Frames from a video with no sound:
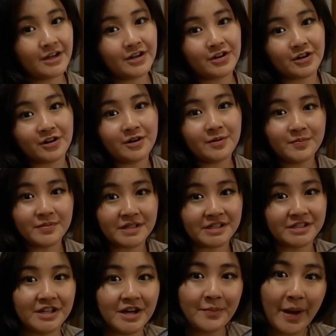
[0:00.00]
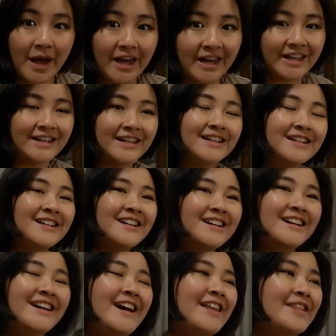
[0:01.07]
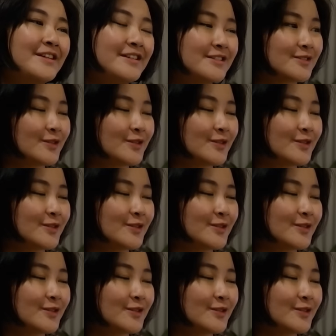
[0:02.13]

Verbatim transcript: editor, PJ May. And there are